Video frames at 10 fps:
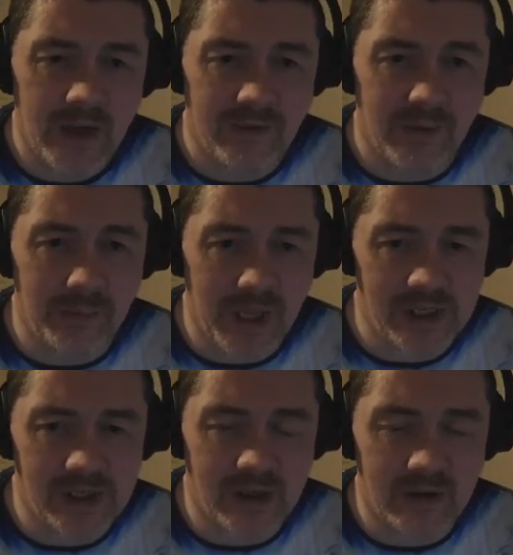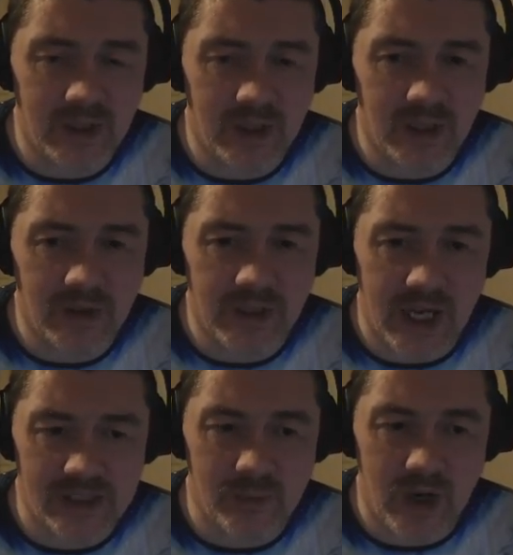And basically,
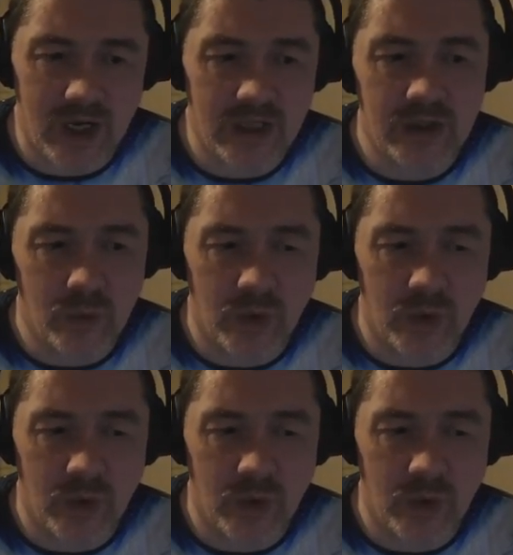that's why you